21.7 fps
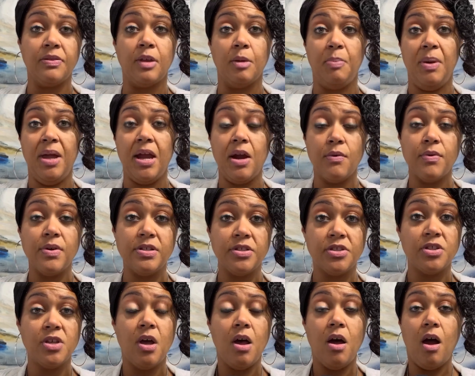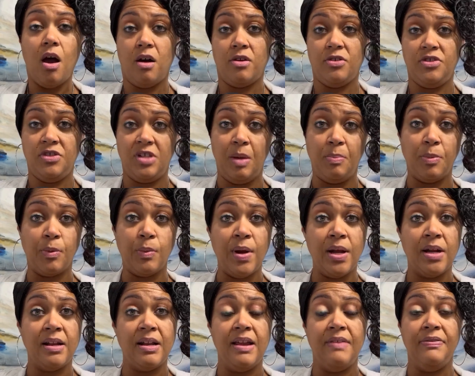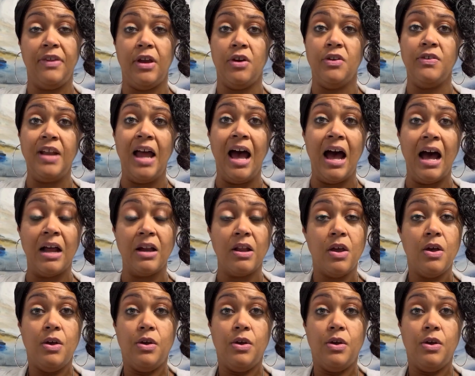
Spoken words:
The parents are separated and they're not